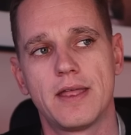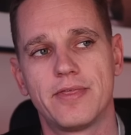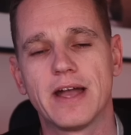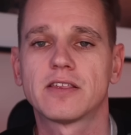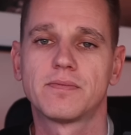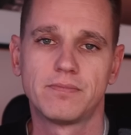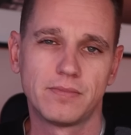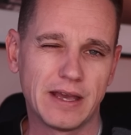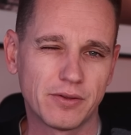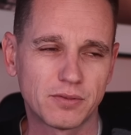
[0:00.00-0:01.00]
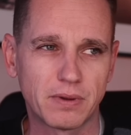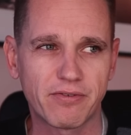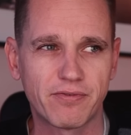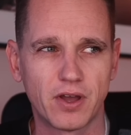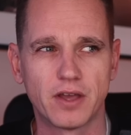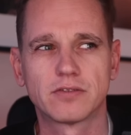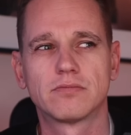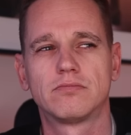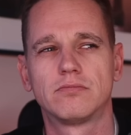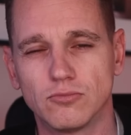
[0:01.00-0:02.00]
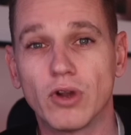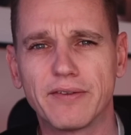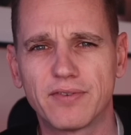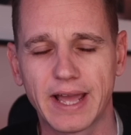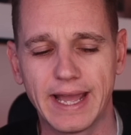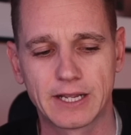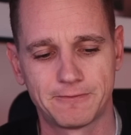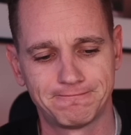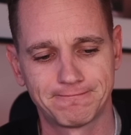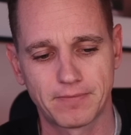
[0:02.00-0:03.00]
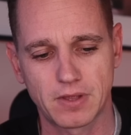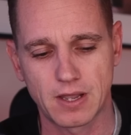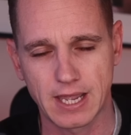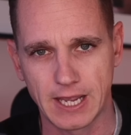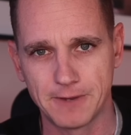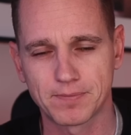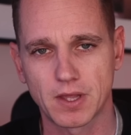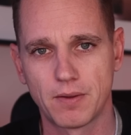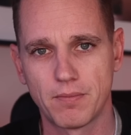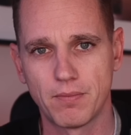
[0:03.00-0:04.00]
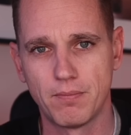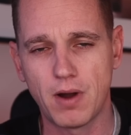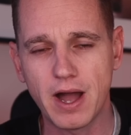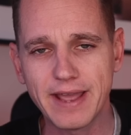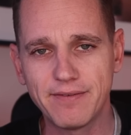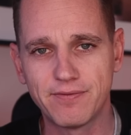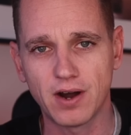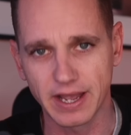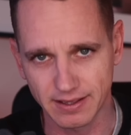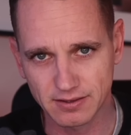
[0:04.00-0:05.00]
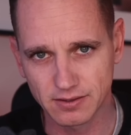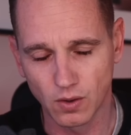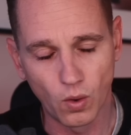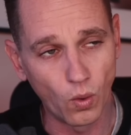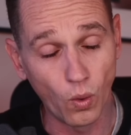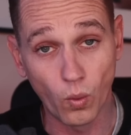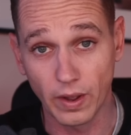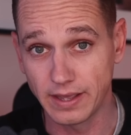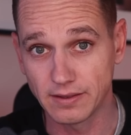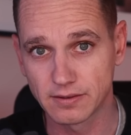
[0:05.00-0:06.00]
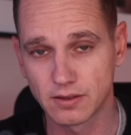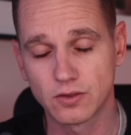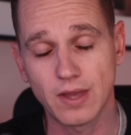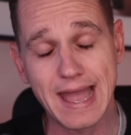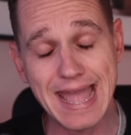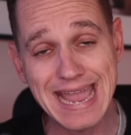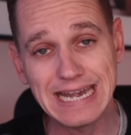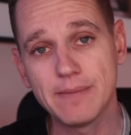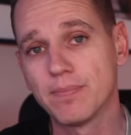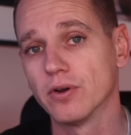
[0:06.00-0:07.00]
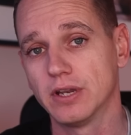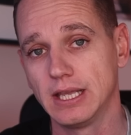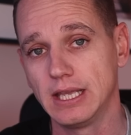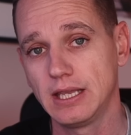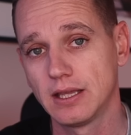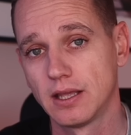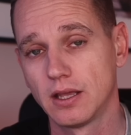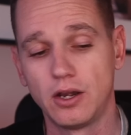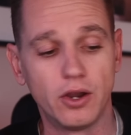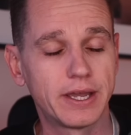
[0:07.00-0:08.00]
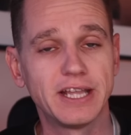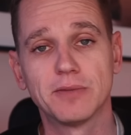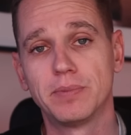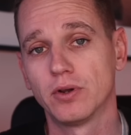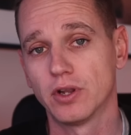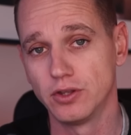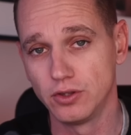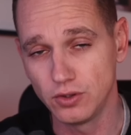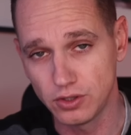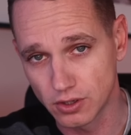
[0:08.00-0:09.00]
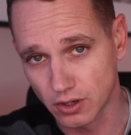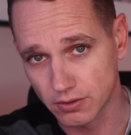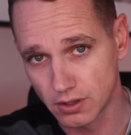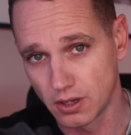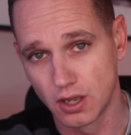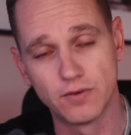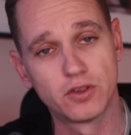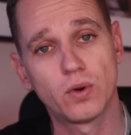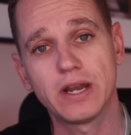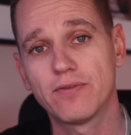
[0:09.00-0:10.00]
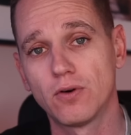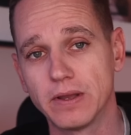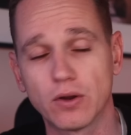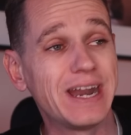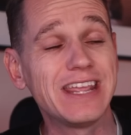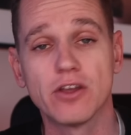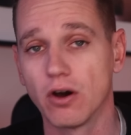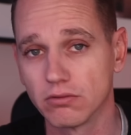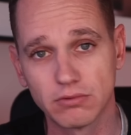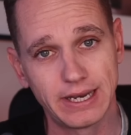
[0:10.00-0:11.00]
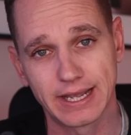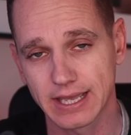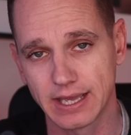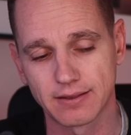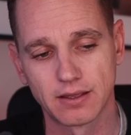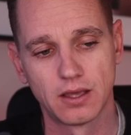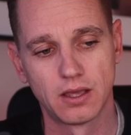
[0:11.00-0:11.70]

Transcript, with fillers: That was my first red flag, okay? My advice always to anybody looking to build a new yacht over 24 meters, or any yacht in that case,